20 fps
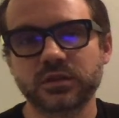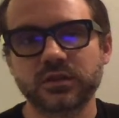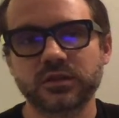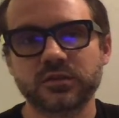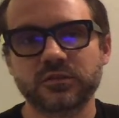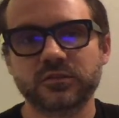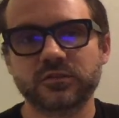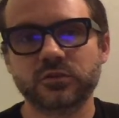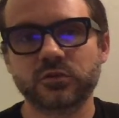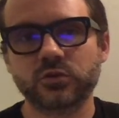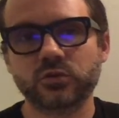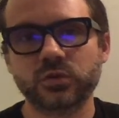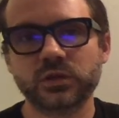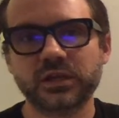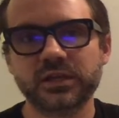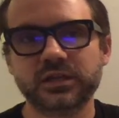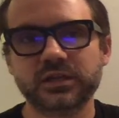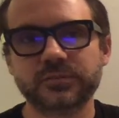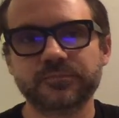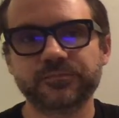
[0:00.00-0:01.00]
So
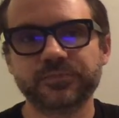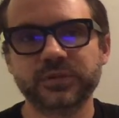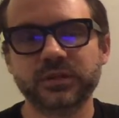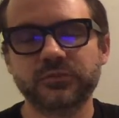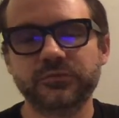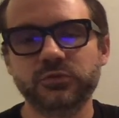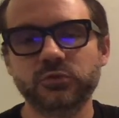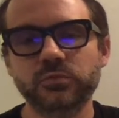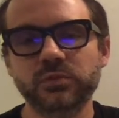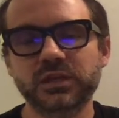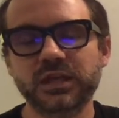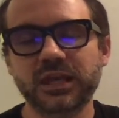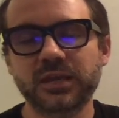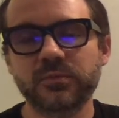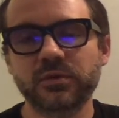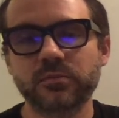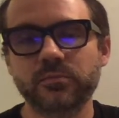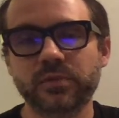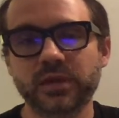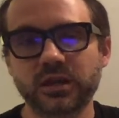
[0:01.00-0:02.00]
like if you became
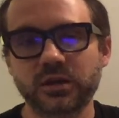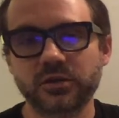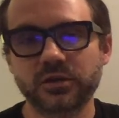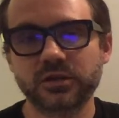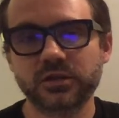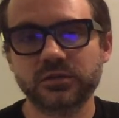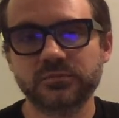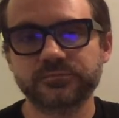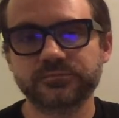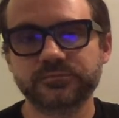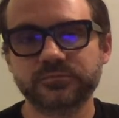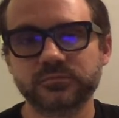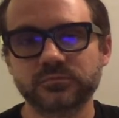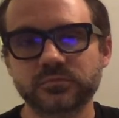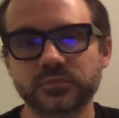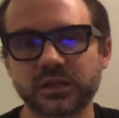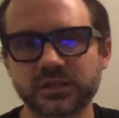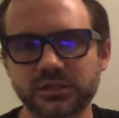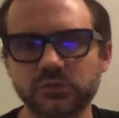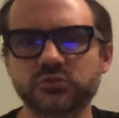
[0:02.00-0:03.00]
a parent,
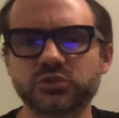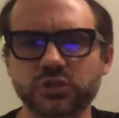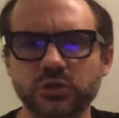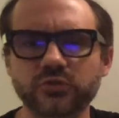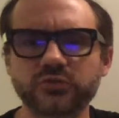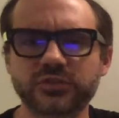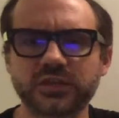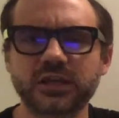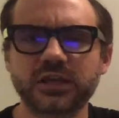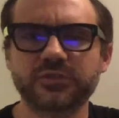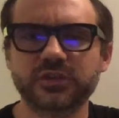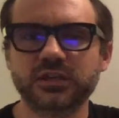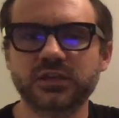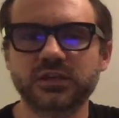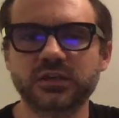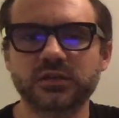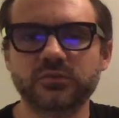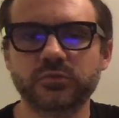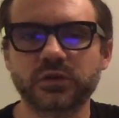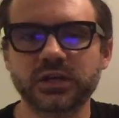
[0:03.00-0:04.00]
like you chose to have a
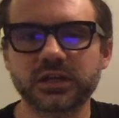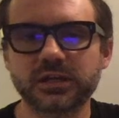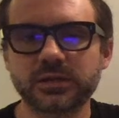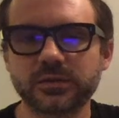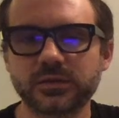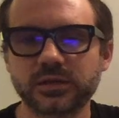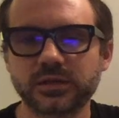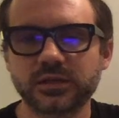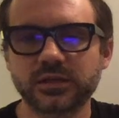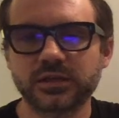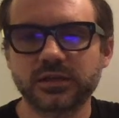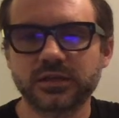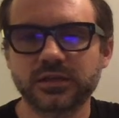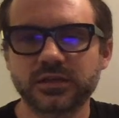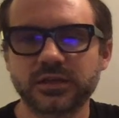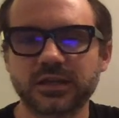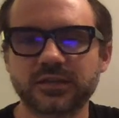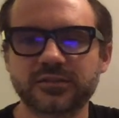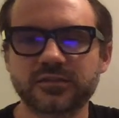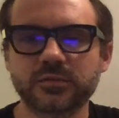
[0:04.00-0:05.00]
kid, right?
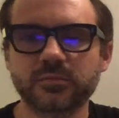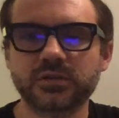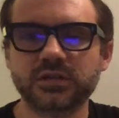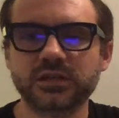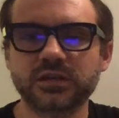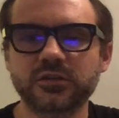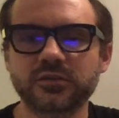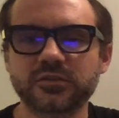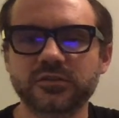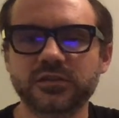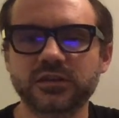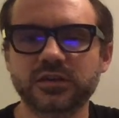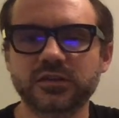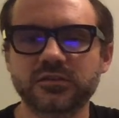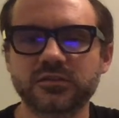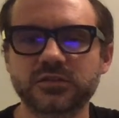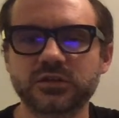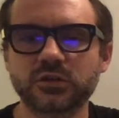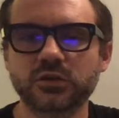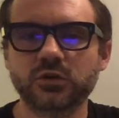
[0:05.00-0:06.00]
And somebody else
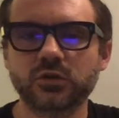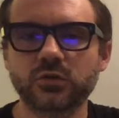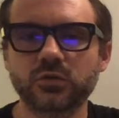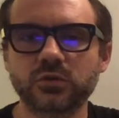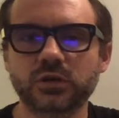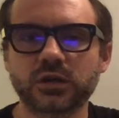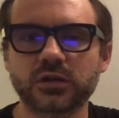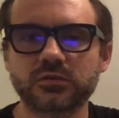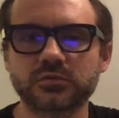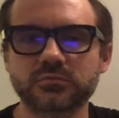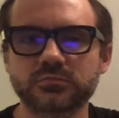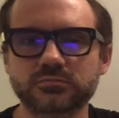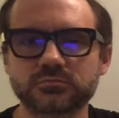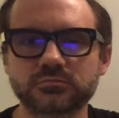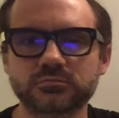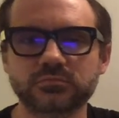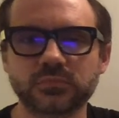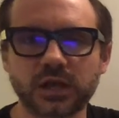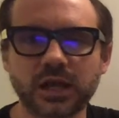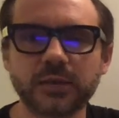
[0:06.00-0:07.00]
says, you know,
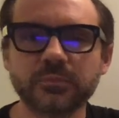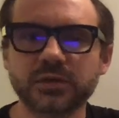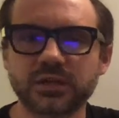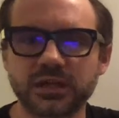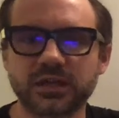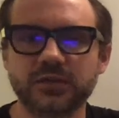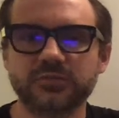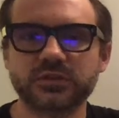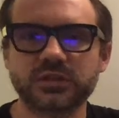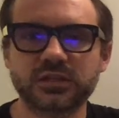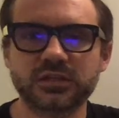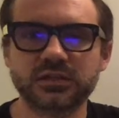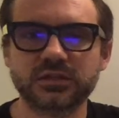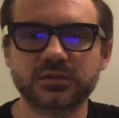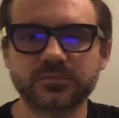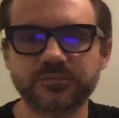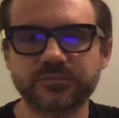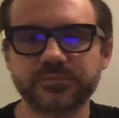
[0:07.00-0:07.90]
I'm going to have a kid.